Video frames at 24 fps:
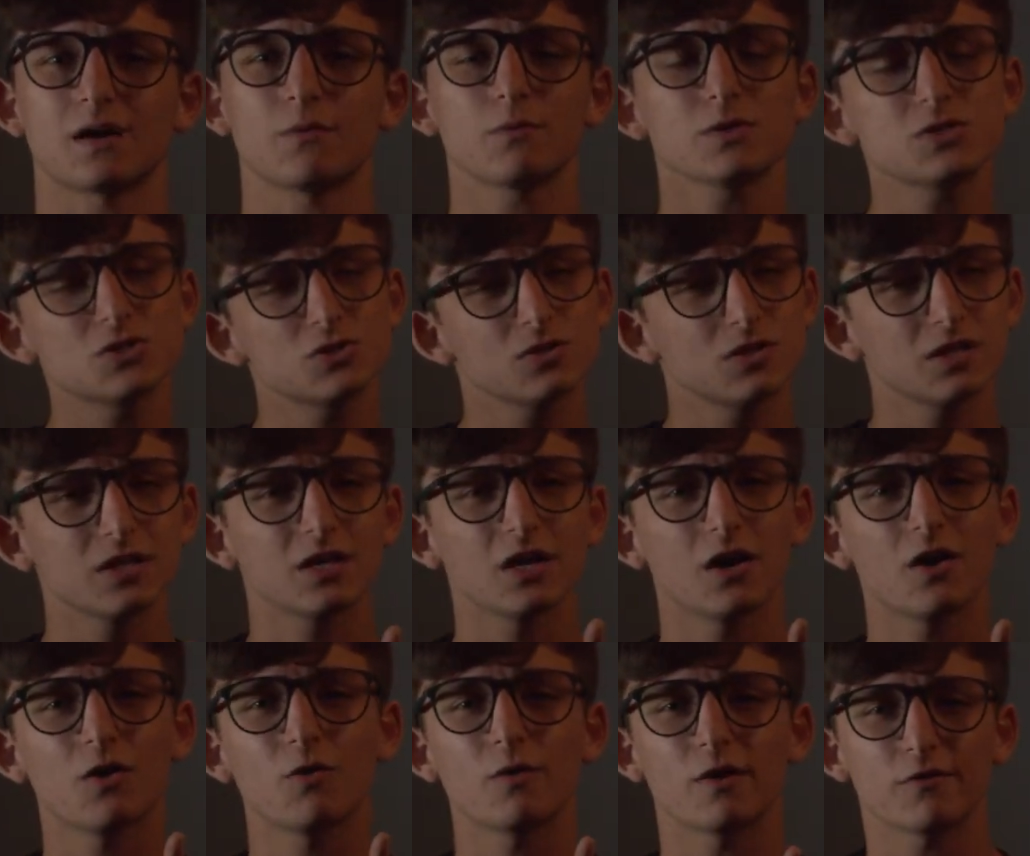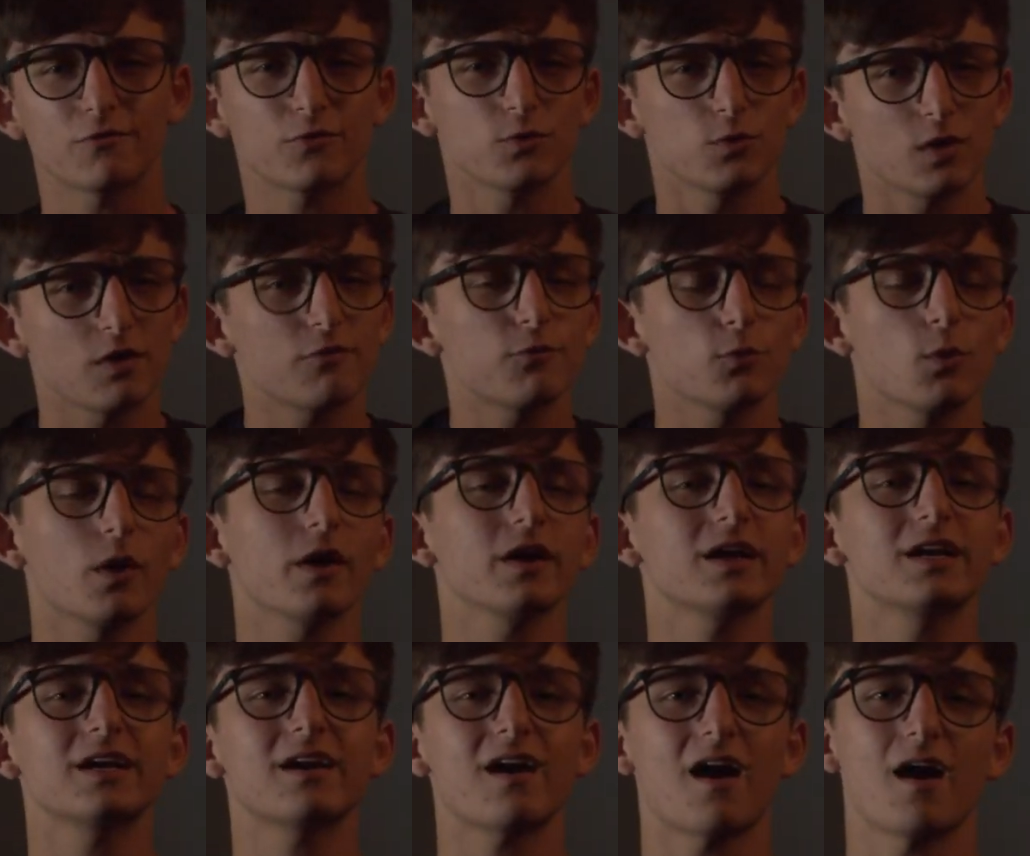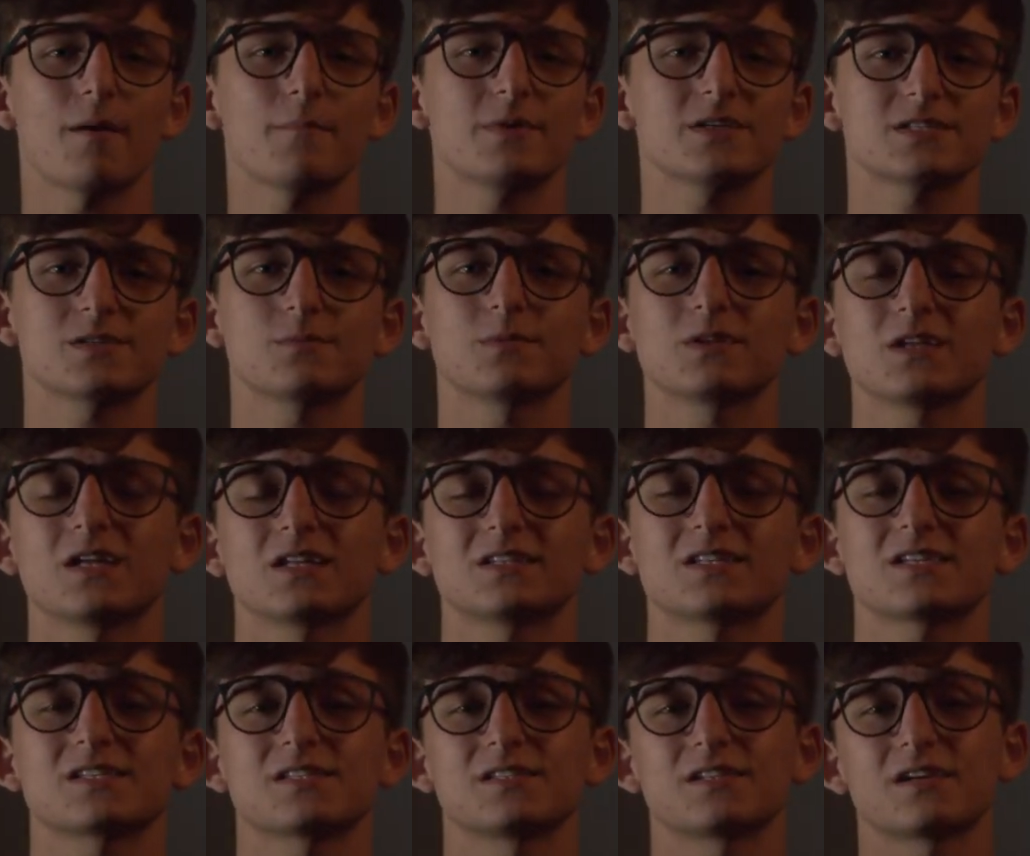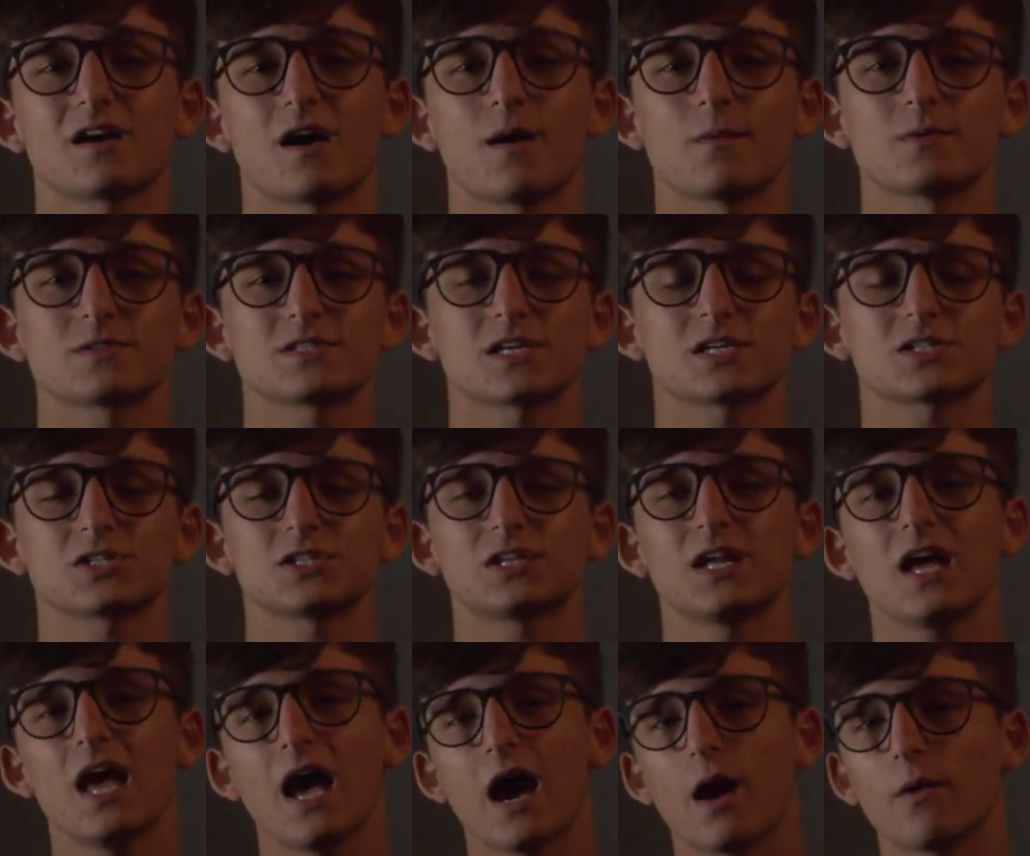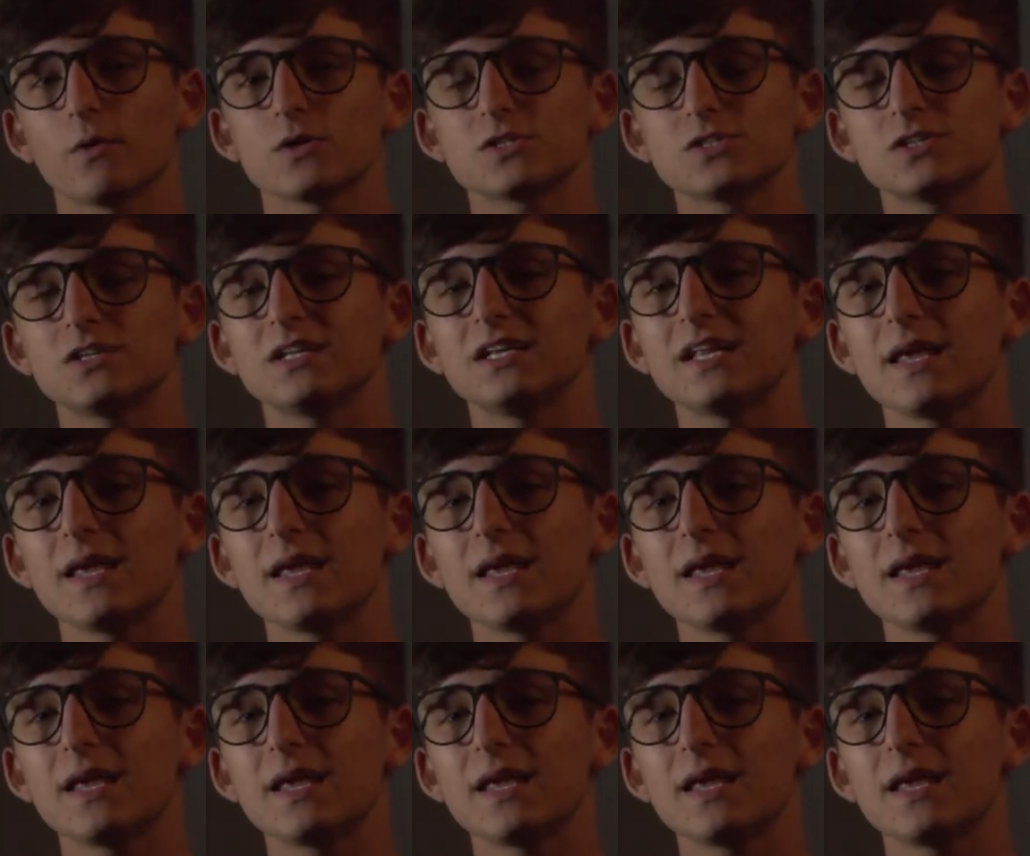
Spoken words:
I want you to go, if you are gonna comment something like this in the comment section, I want you to